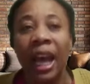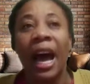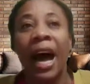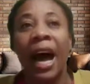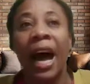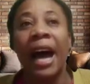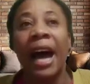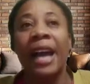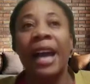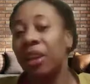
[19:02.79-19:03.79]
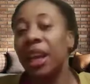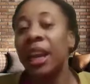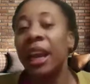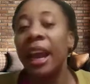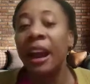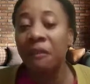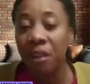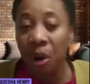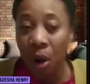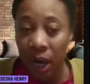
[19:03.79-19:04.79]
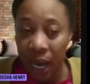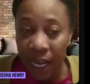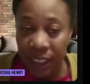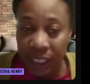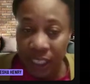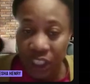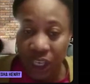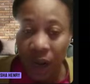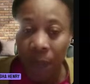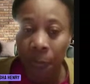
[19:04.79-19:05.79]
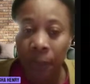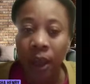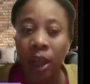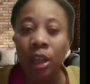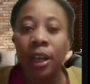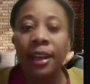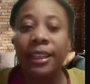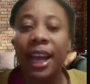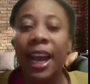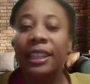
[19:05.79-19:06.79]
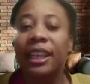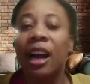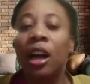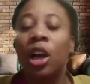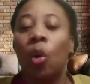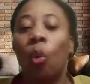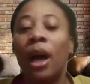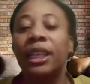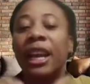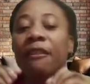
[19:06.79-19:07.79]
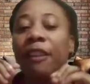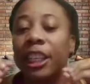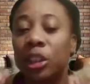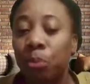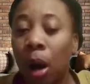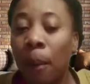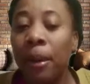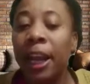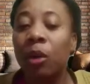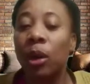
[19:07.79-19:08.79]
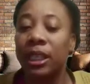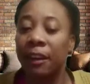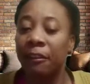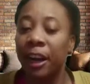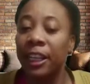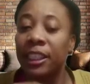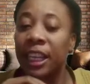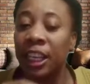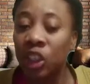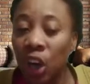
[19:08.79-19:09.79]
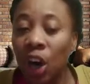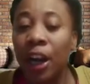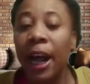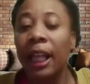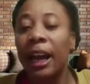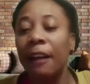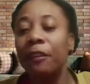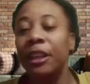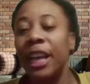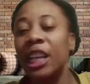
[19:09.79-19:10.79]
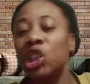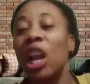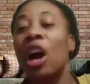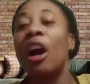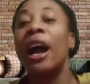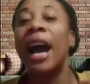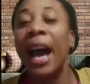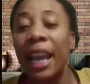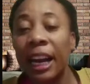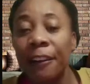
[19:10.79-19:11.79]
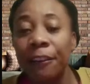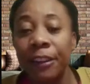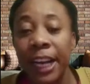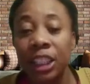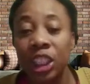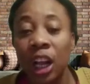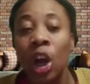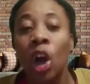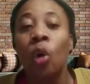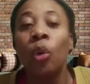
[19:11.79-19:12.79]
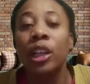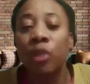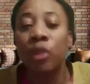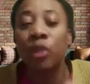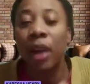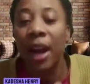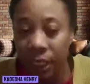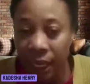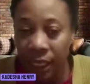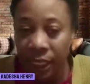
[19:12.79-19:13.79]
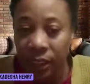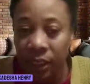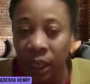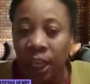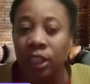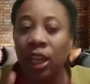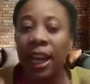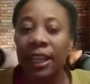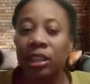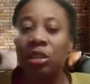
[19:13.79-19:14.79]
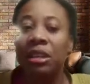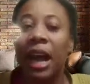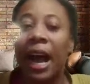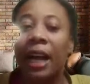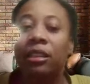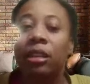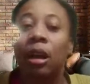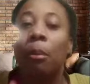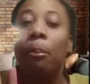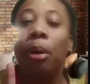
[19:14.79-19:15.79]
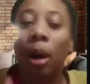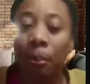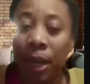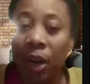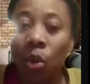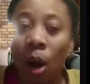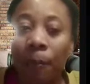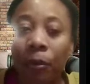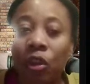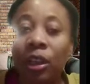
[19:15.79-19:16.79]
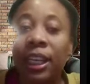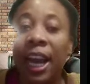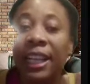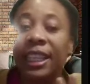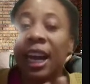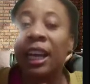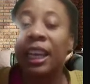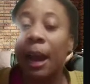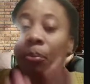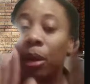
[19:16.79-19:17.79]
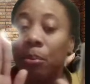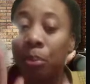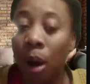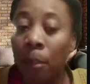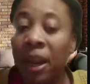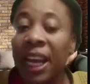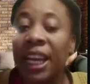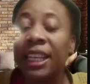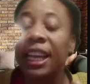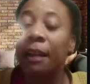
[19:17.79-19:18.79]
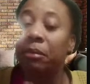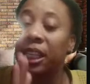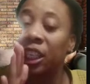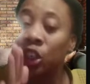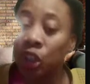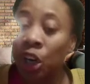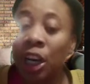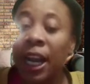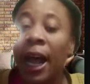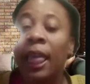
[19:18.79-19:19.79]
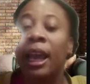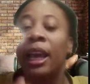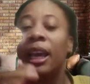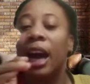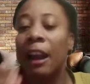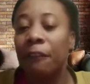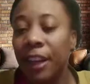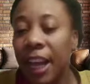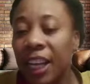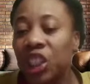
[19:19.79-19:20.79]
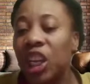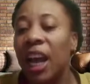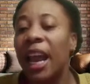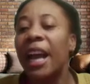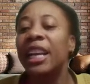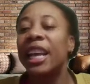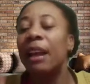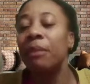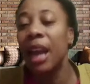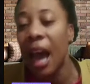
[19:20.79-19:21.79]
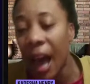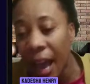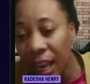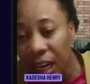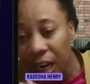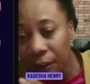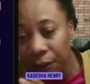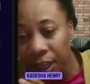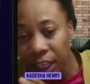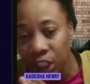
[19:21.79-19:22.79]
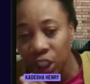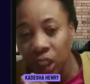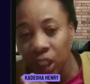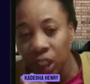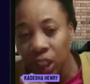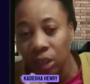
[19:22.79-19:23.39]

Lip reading: And it's the same thing in every organization. The data, whatever is public, whatever it's internal, confidential, or highly confidential, we're trying to protect these. So let's look at public one. So data can be public, it can be internal, confidential, and it can be highly confidential, right?